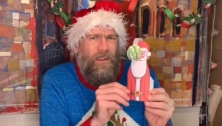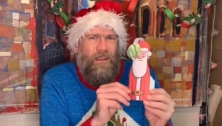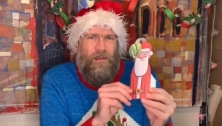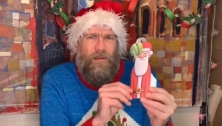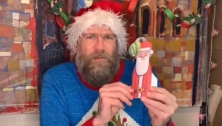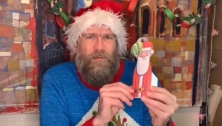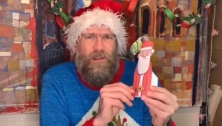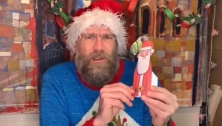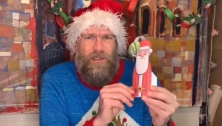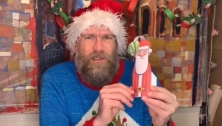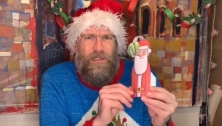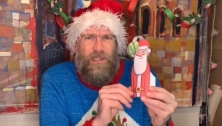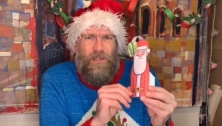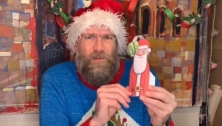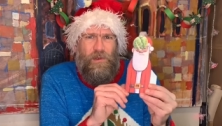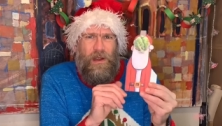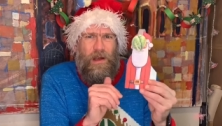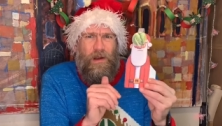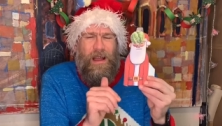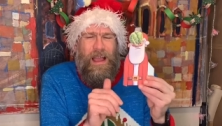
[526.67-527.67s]
Brussels
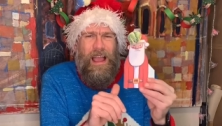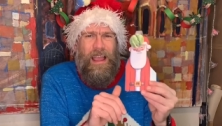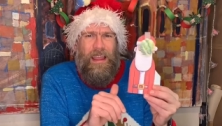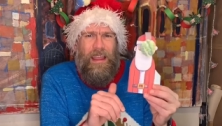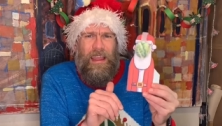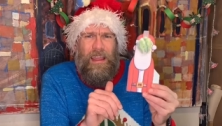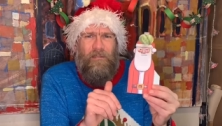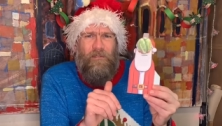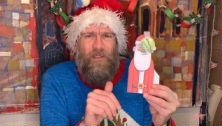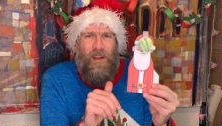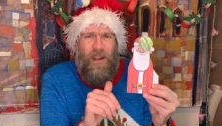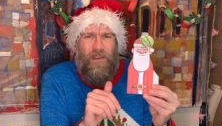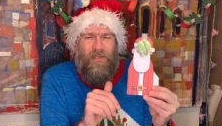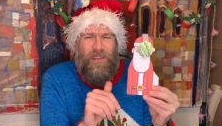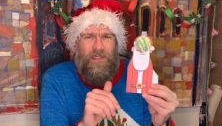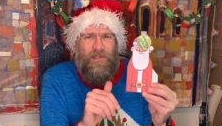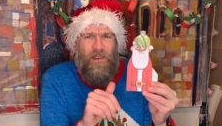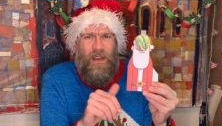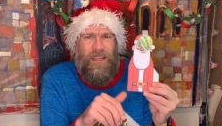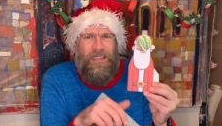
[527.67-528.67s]
sprout hanging in front of
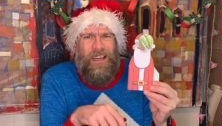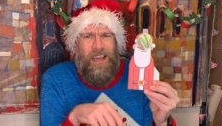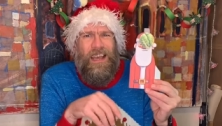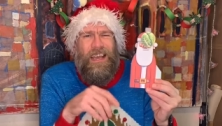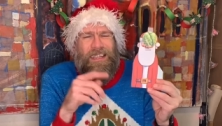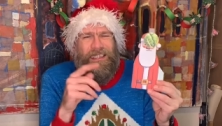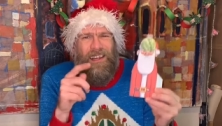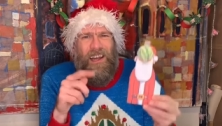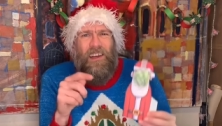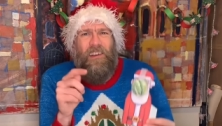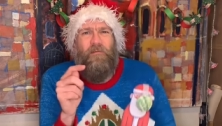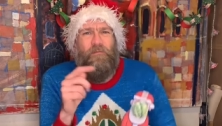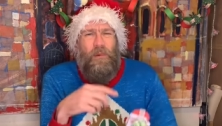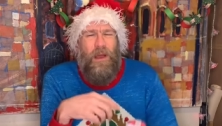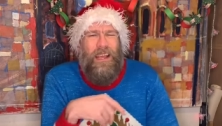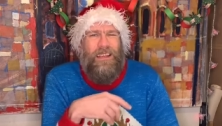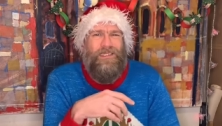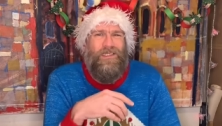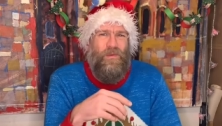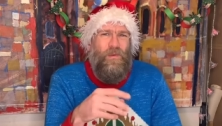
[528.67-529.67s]
his face. It's kind of
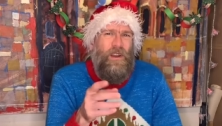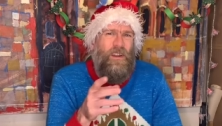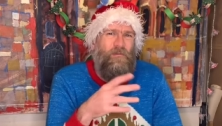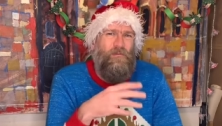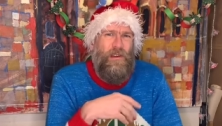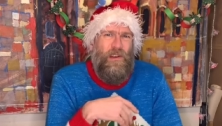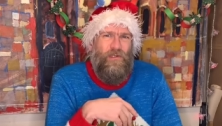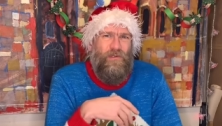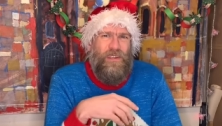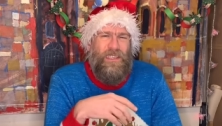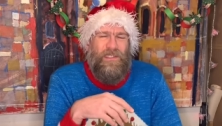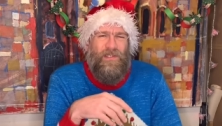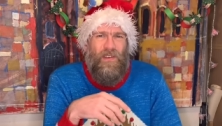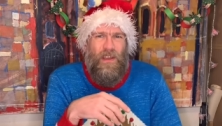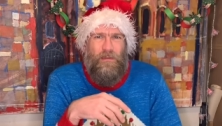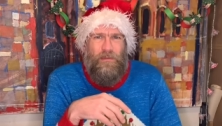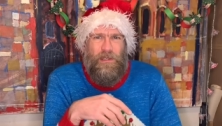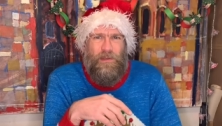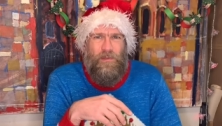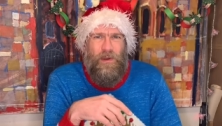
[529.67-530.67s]
based on one of Magritte's
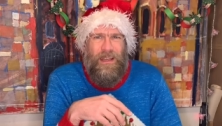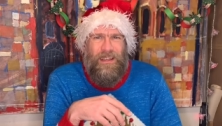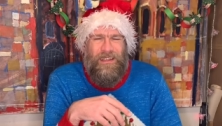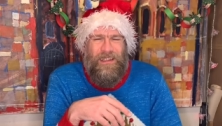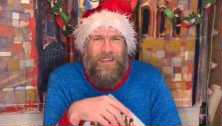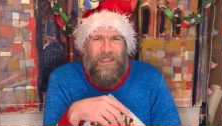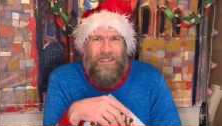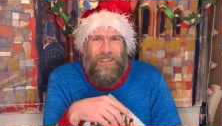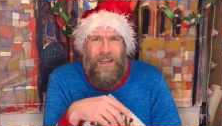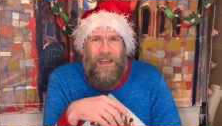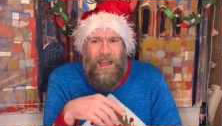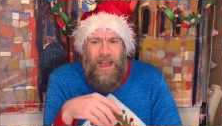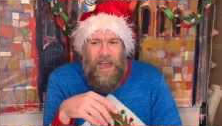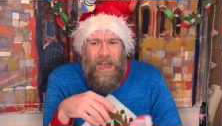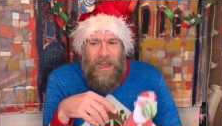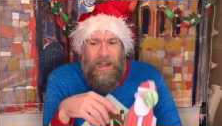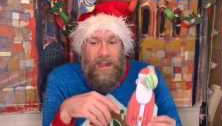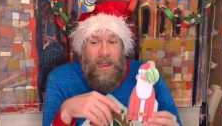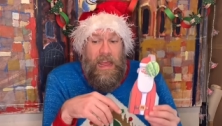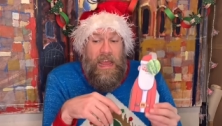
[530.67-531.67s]
famous paintings.
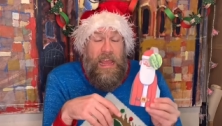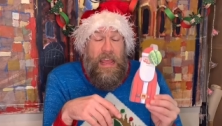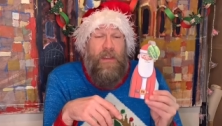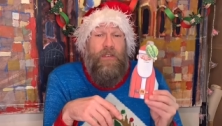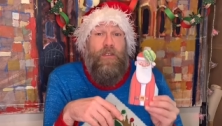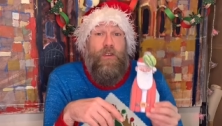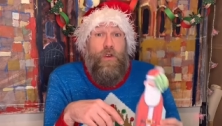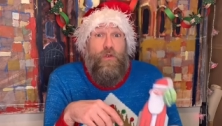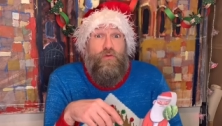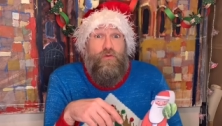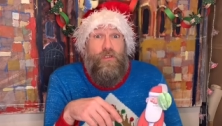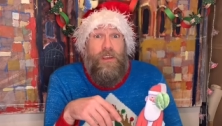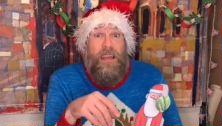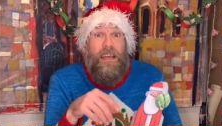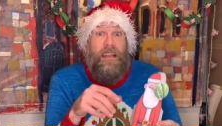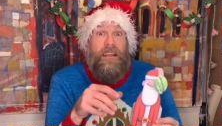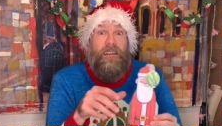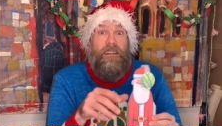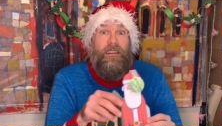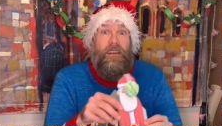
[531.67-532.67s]
And if you
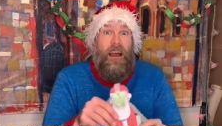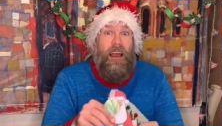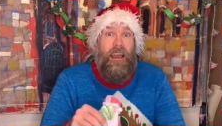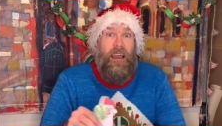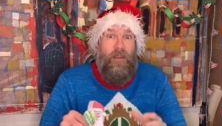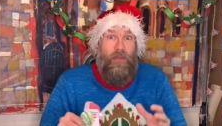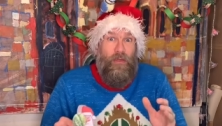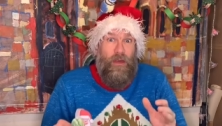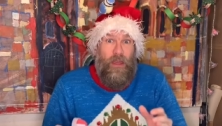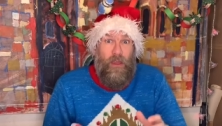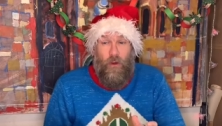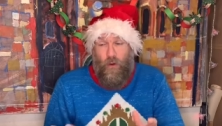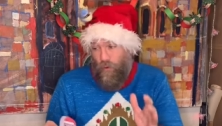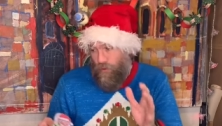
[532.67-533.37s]
read a thing called